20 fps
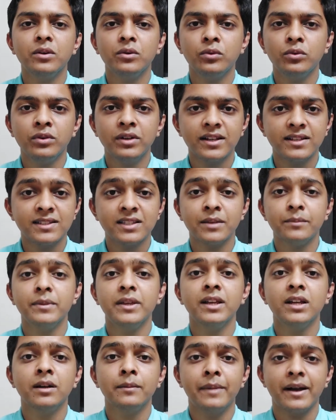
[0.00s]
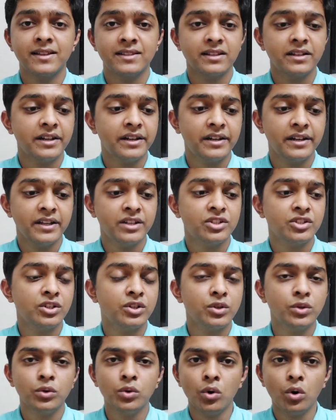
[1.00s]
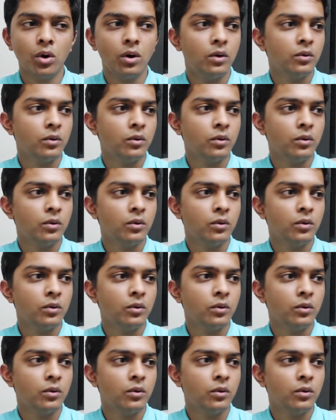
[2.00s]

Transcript: who does the makeup has an intention to go